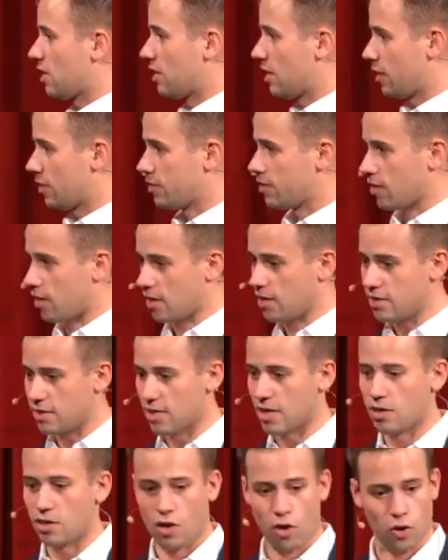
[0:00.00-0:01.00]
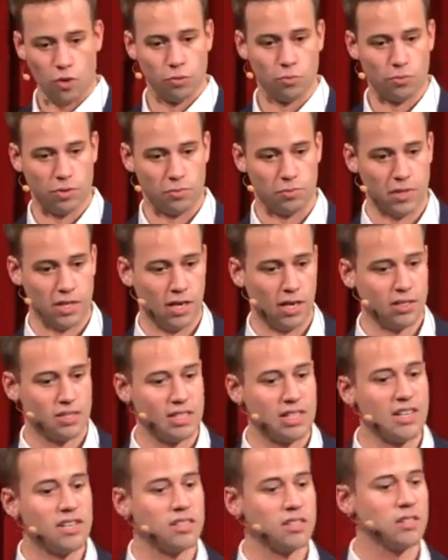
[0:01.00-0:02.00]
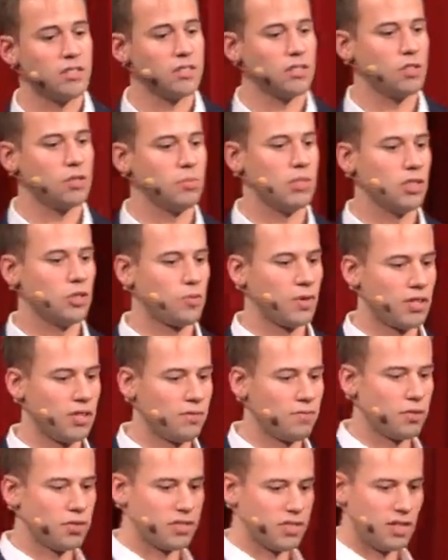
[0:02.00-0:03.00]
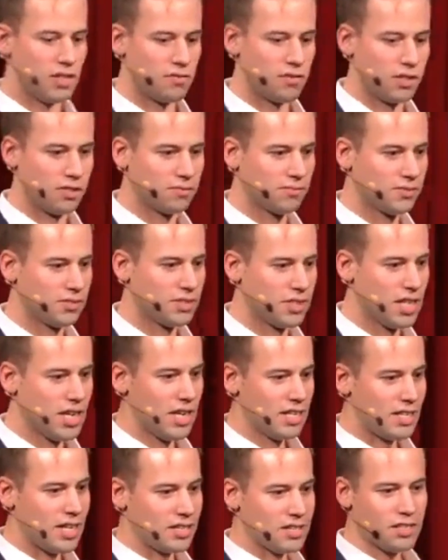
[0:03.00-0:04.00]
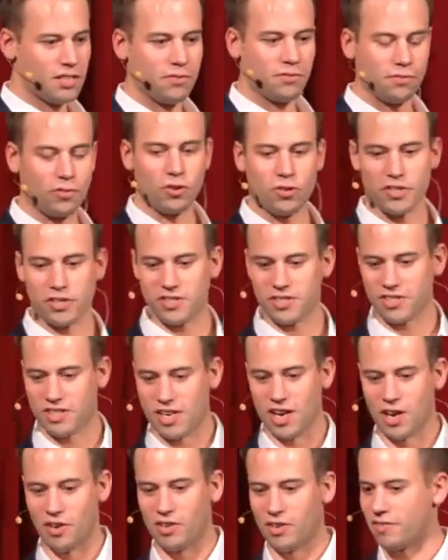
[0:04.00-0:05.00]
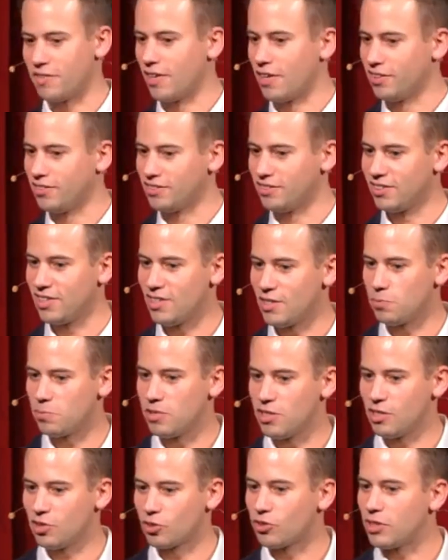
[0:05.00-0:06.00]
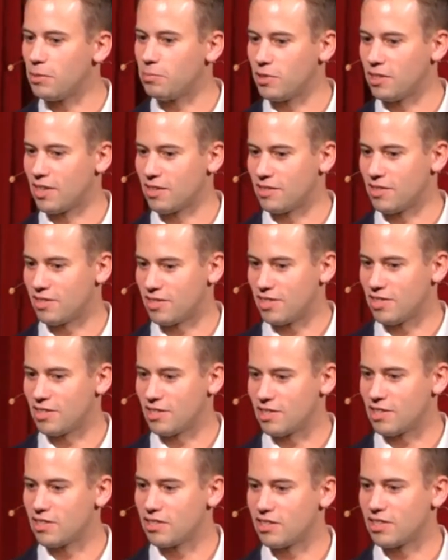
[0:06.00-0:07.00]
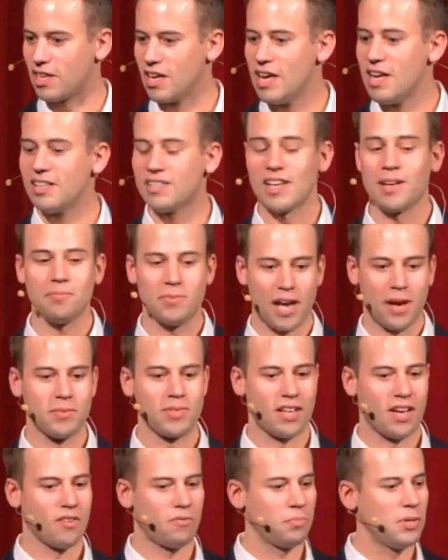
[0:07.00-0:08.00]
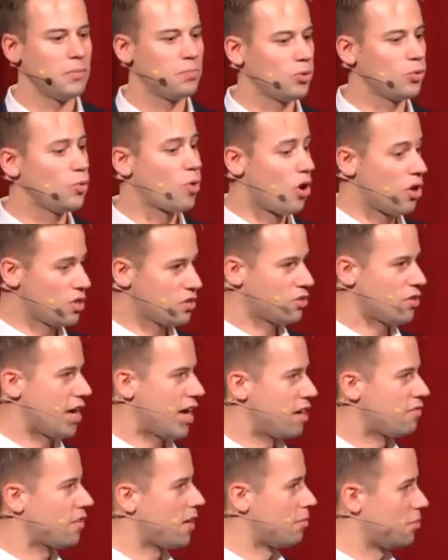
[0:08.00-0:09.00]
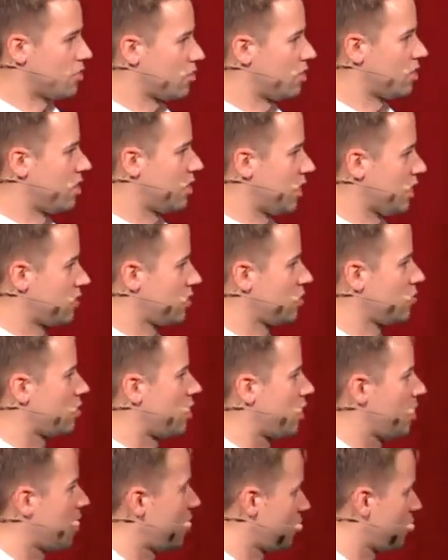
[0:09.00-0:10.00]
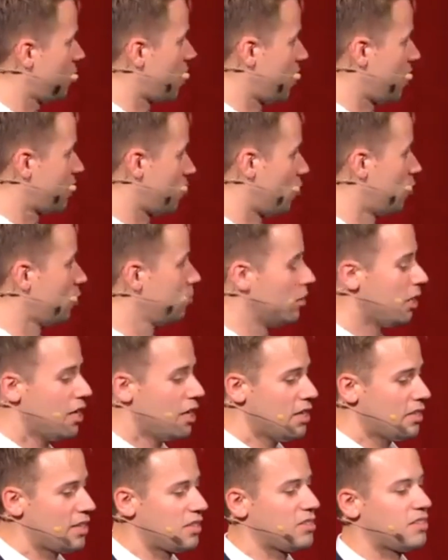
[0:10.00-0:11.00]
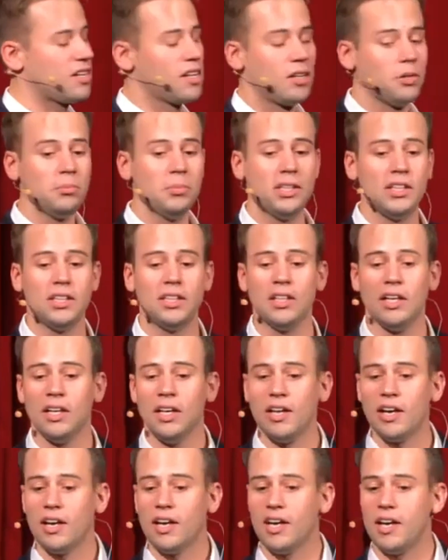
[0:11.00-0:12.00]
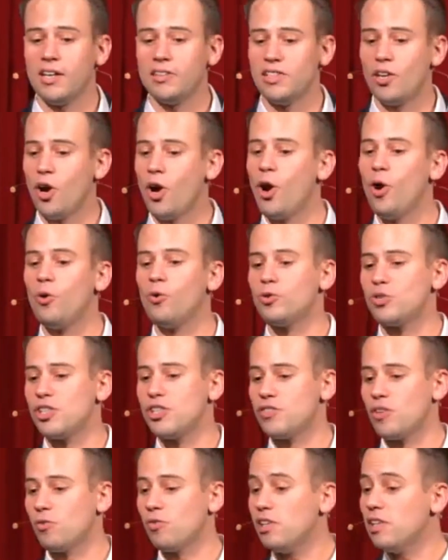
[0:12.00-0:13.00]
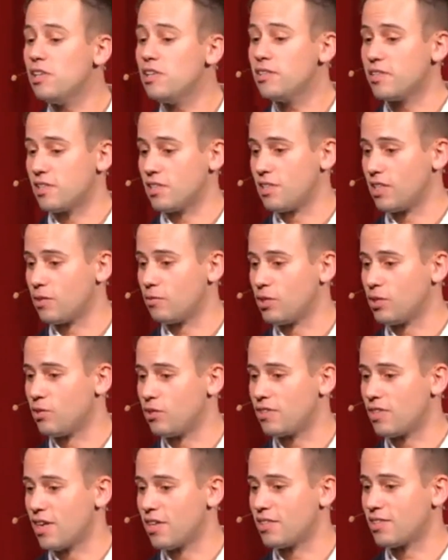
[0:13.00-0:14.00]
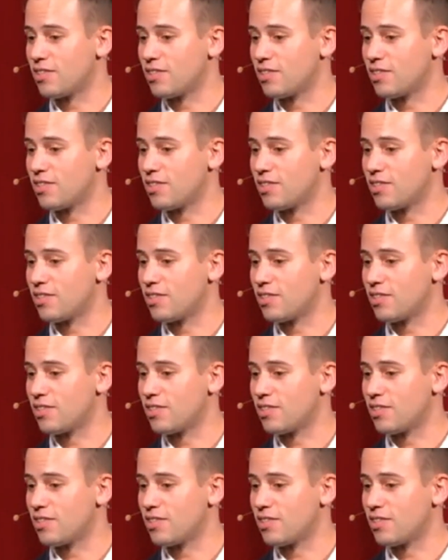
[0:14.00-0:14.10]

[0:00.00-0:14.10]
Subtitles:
Alexa is at home with me. It listens to me 24/7. That's the first scary thing. It's pretty creepy that this thing is listening. Sometimes I have people who also have Amazon Alexa at home that tell me, no, she's only listening when you say